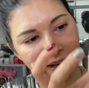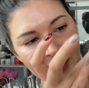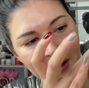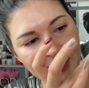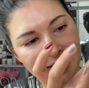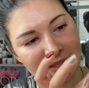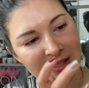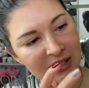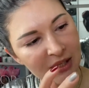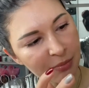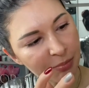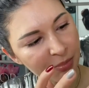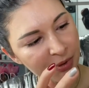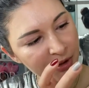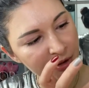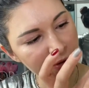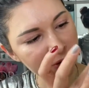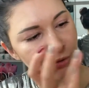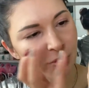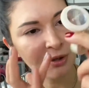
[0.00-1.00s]
It's a
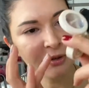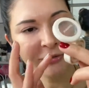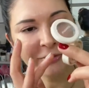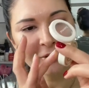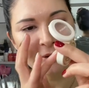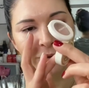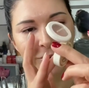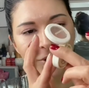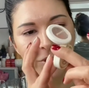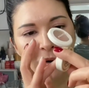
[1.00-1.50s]
beautiful